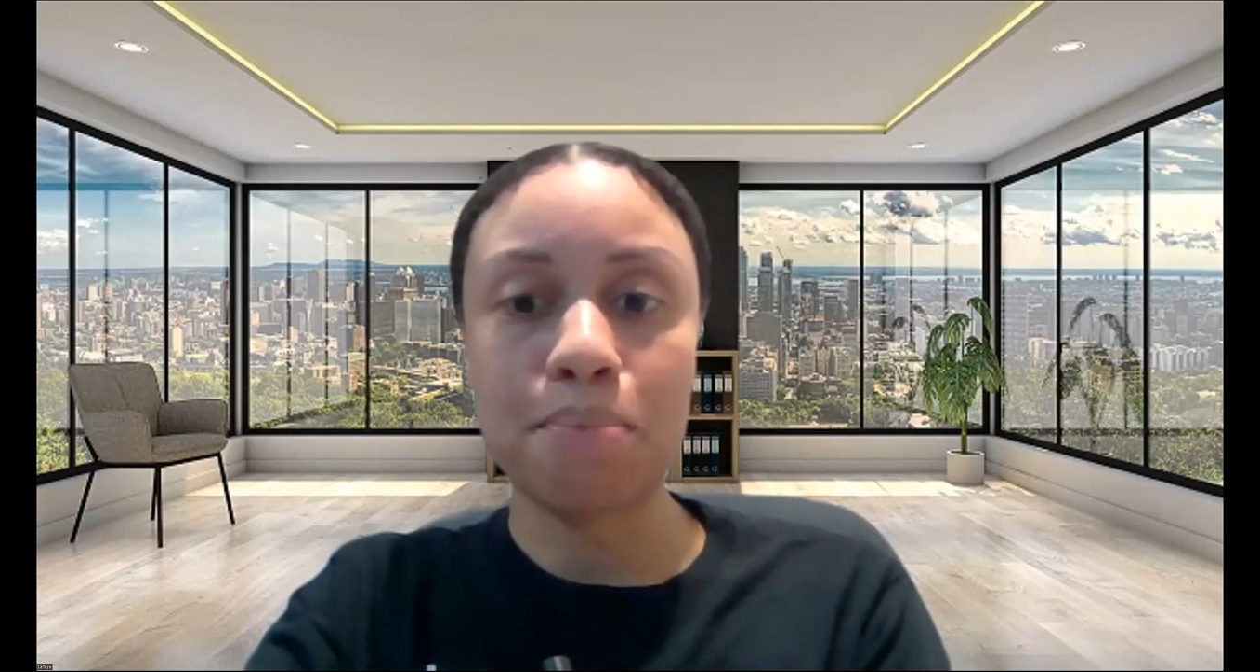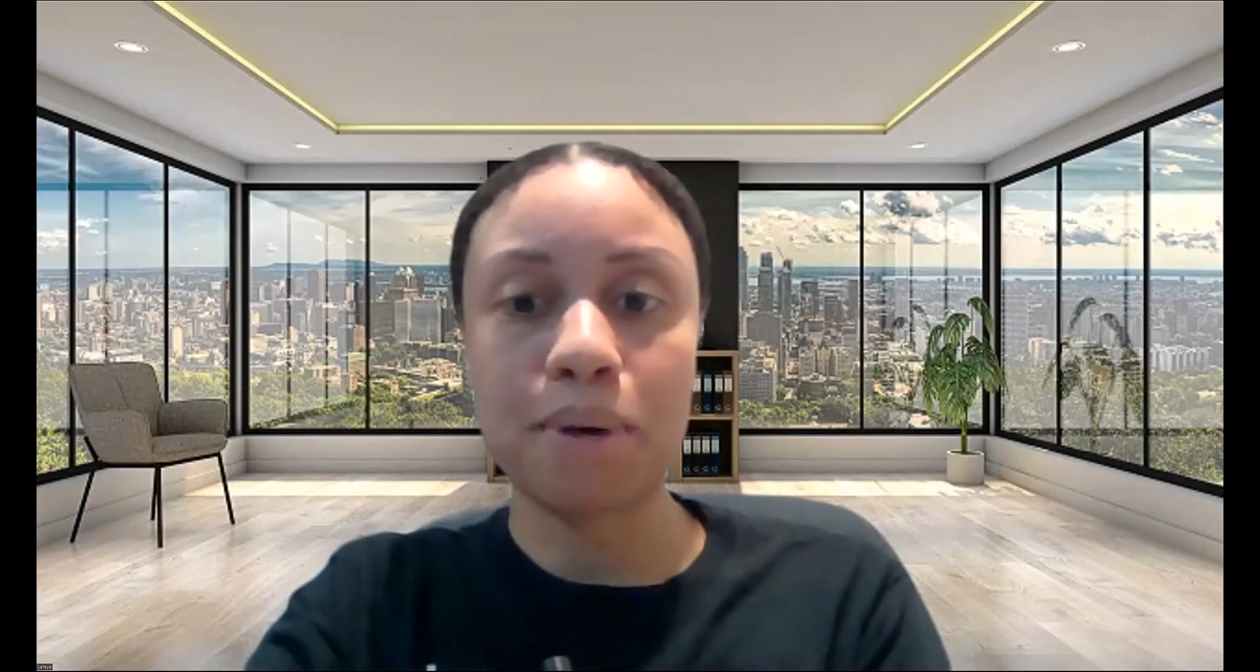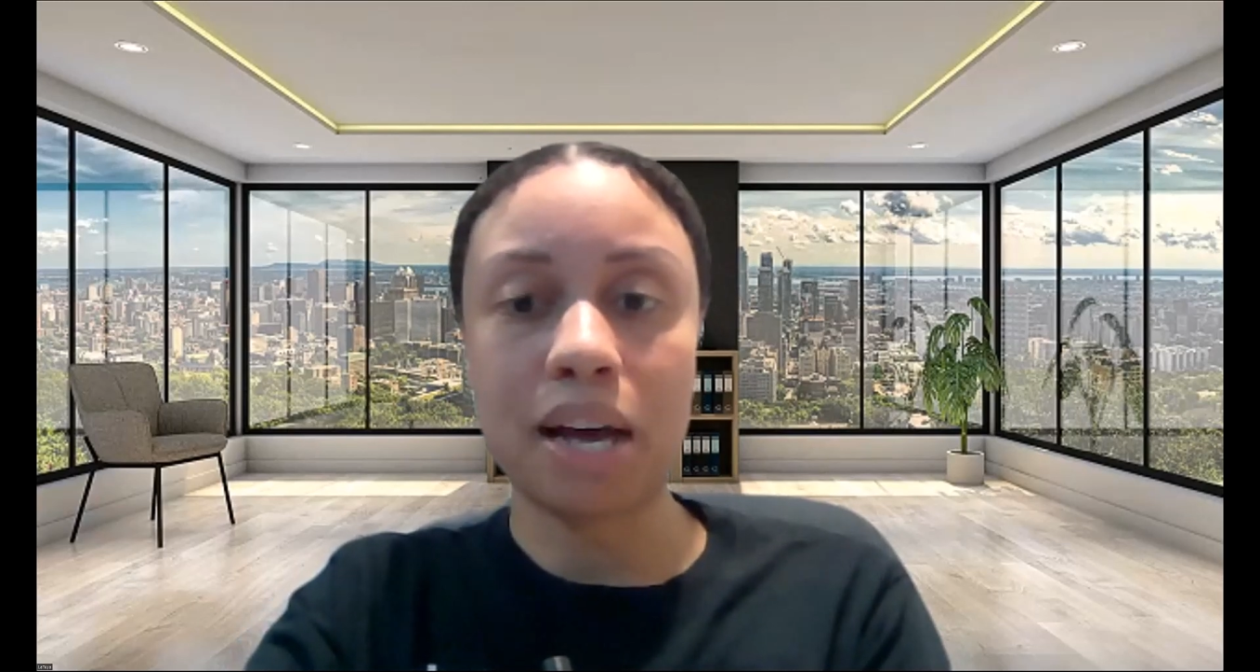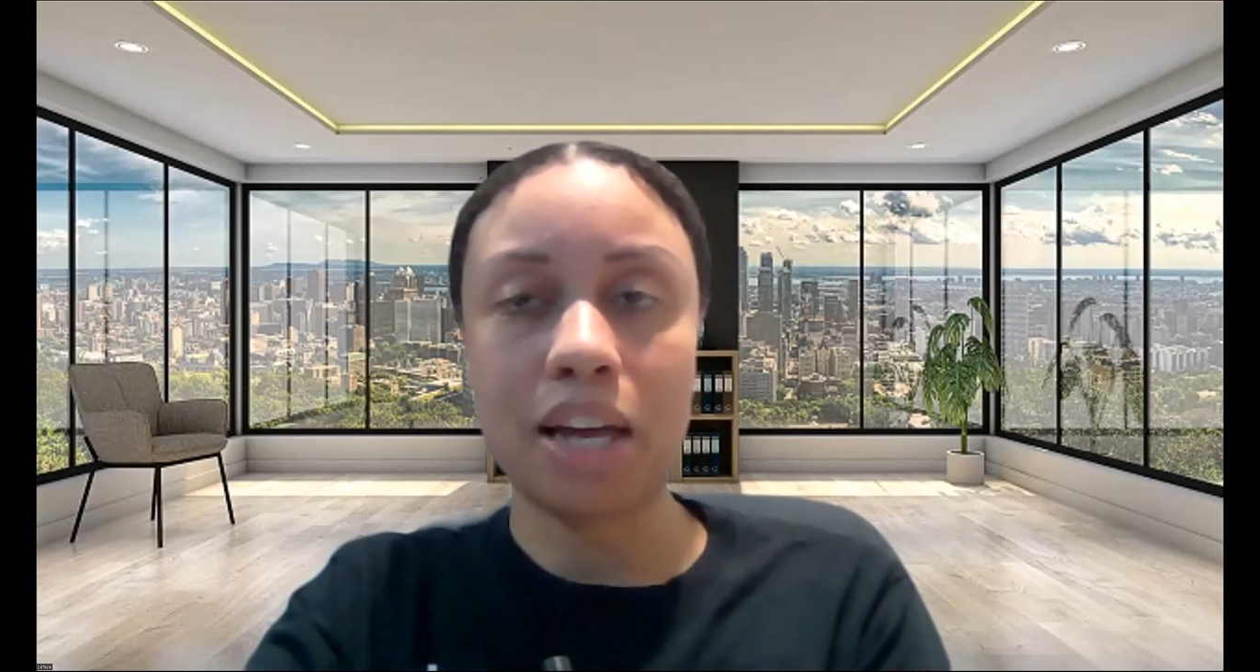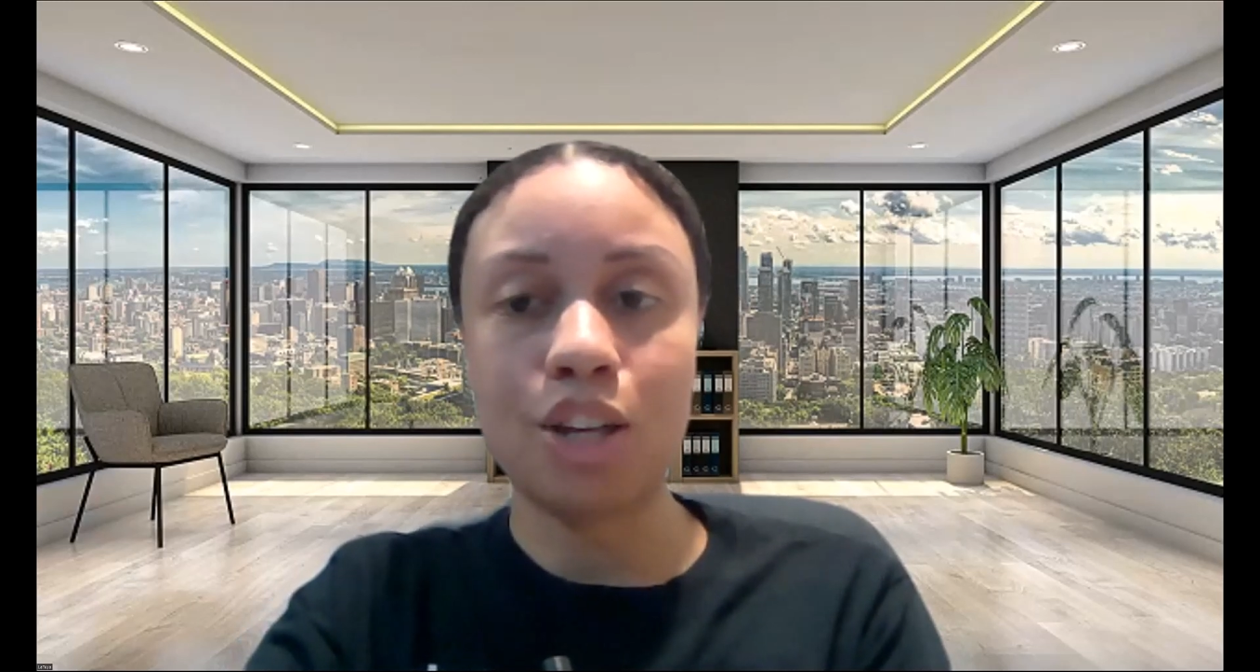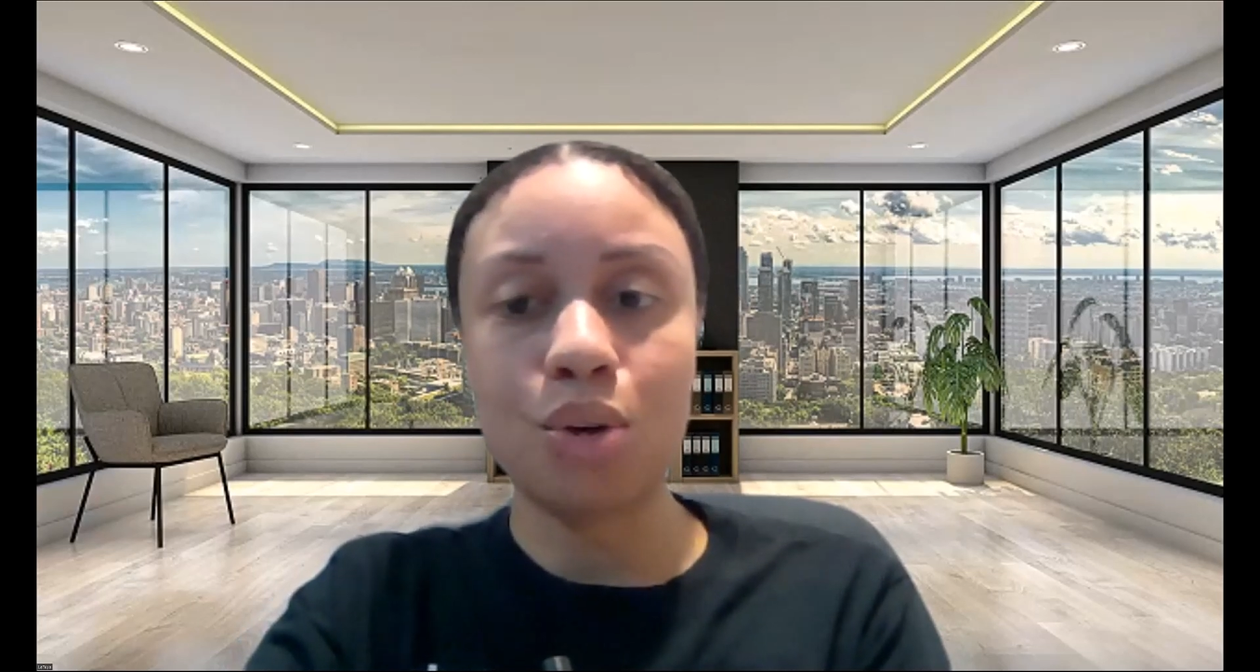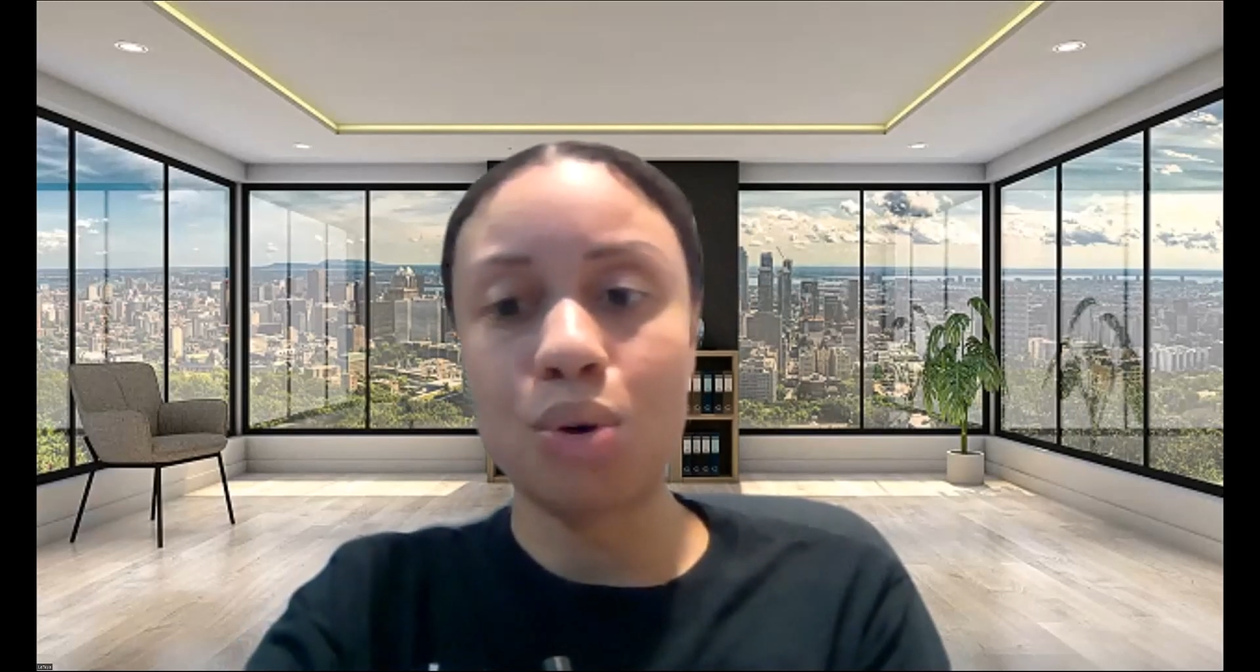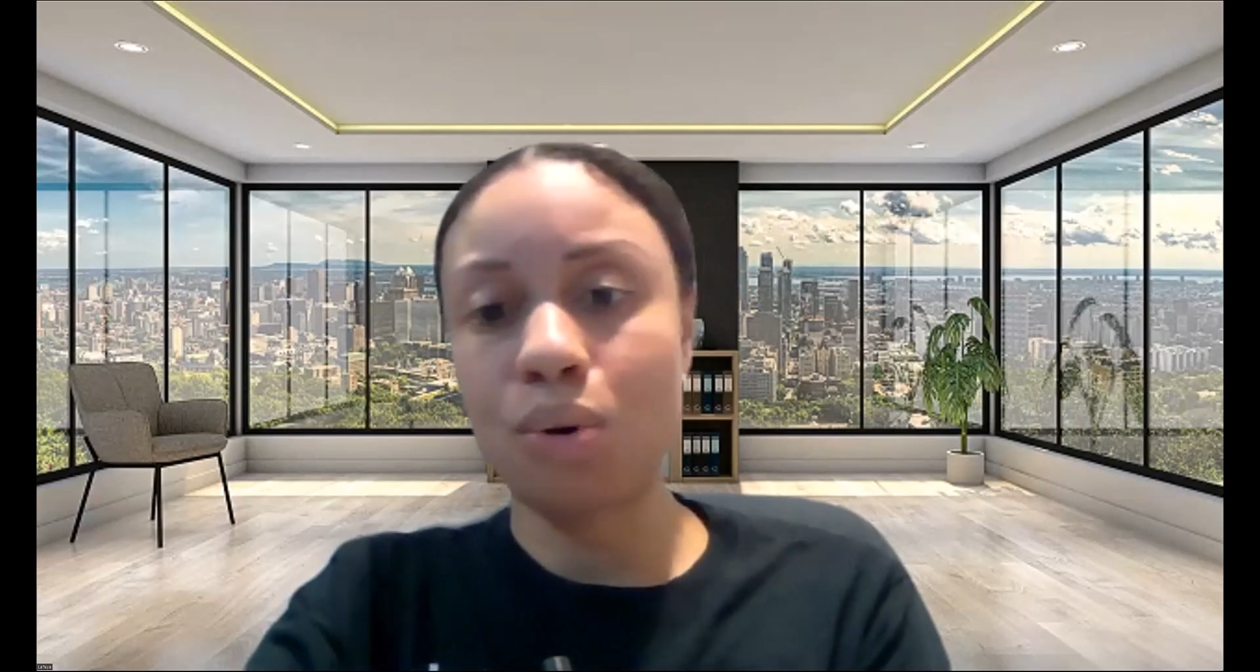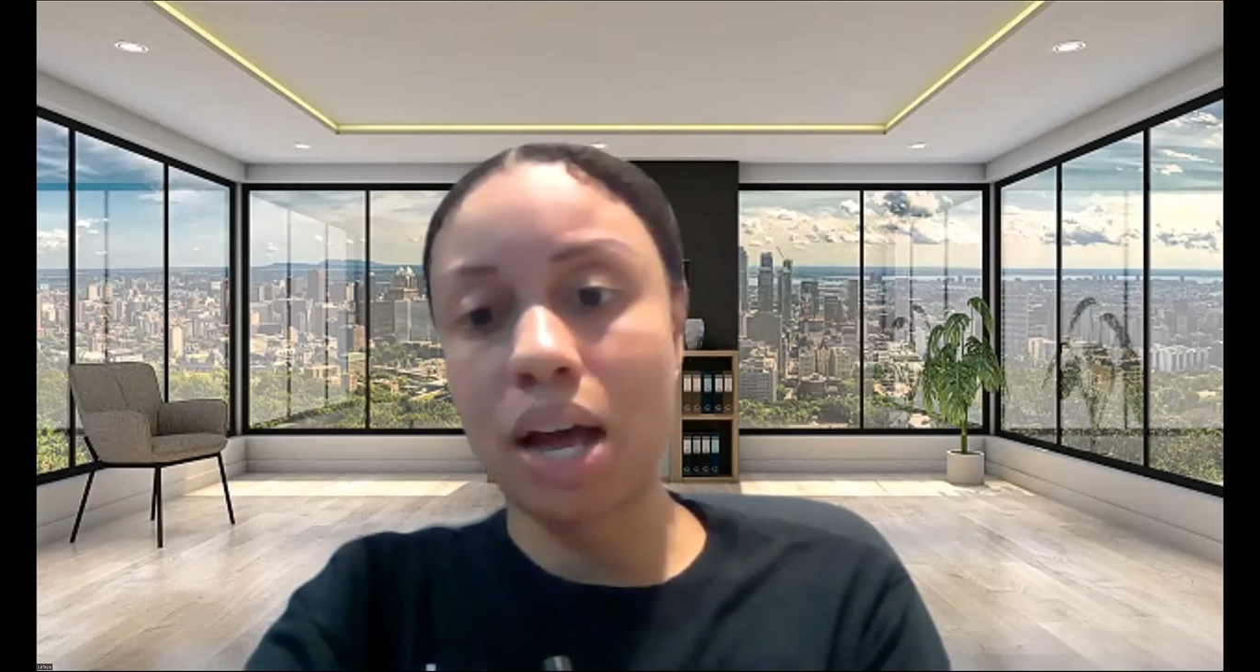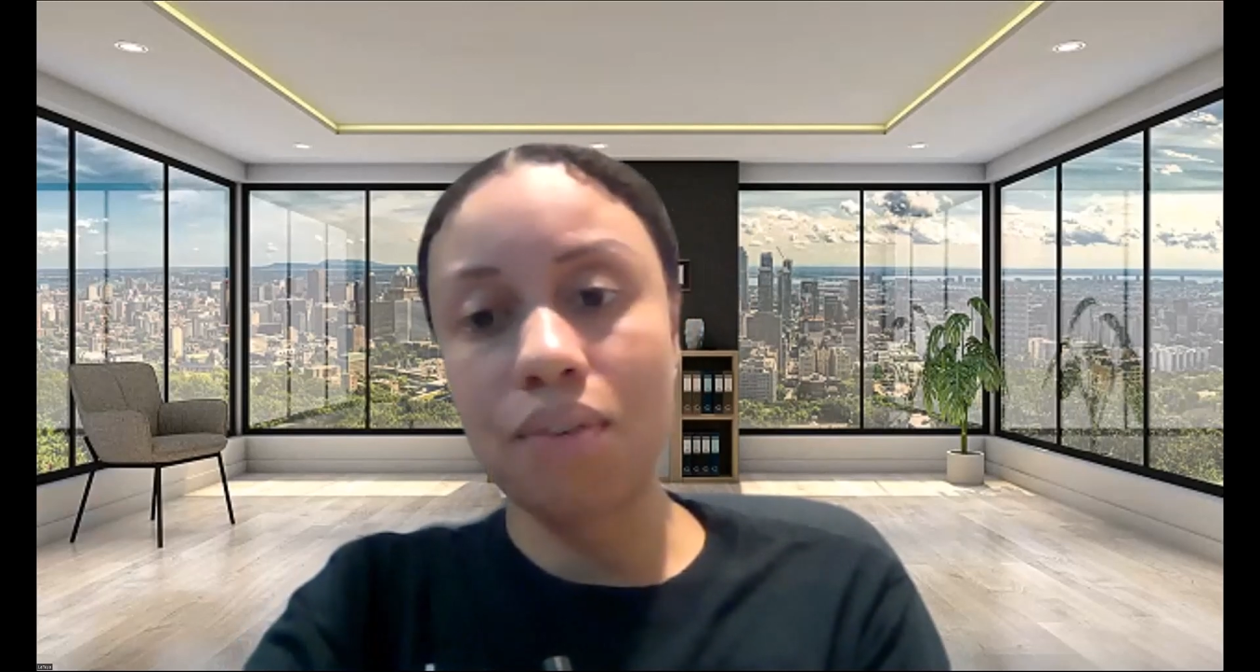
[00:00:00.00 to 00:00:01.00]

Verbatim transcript: but you don't